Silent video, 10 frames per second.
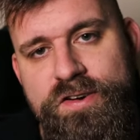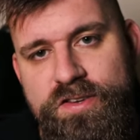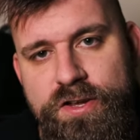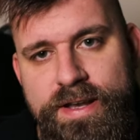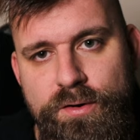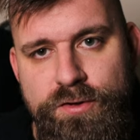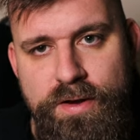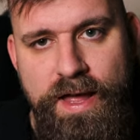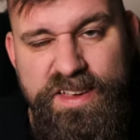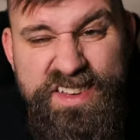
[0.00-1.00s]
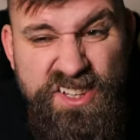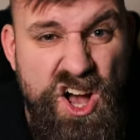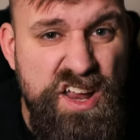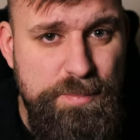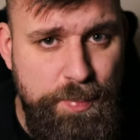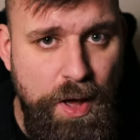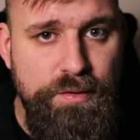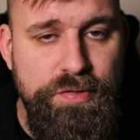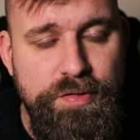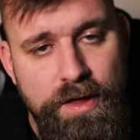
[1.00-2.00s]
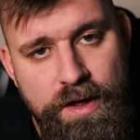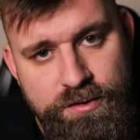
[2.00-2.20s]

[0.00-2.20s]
Or is it too little, too late? It's kind of both.